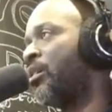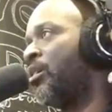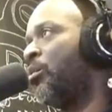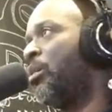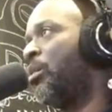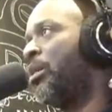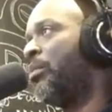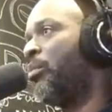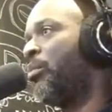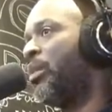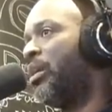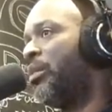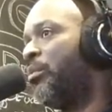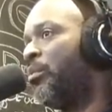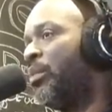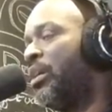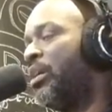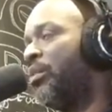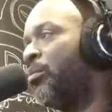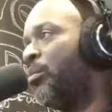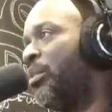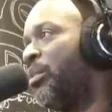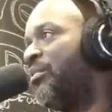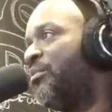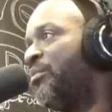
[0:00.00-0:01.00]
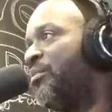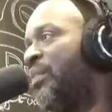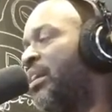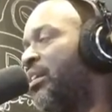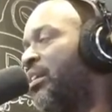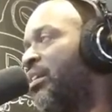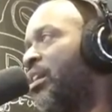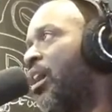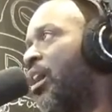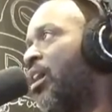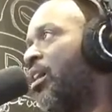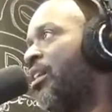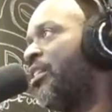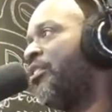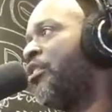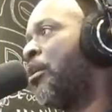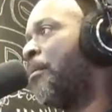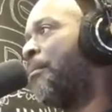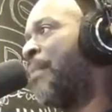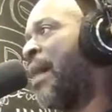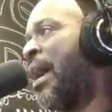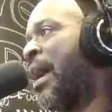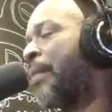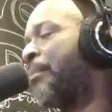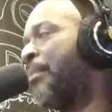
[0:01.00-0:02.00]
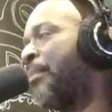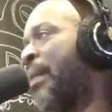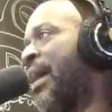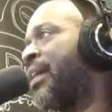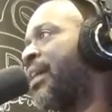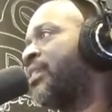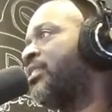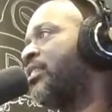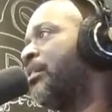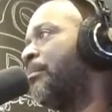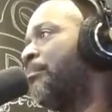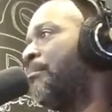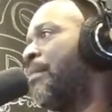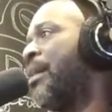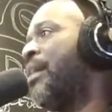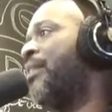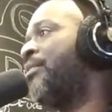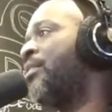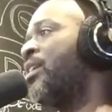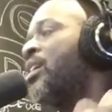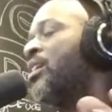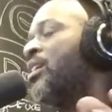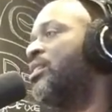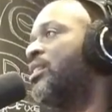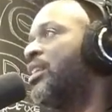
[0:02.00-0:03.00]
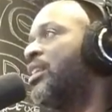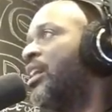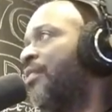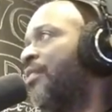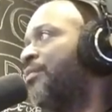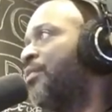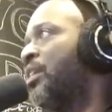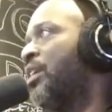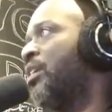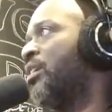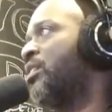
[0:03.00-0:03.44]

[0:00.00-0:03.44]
with, with, with, with fentanyl in their backpacks and meth stuffed,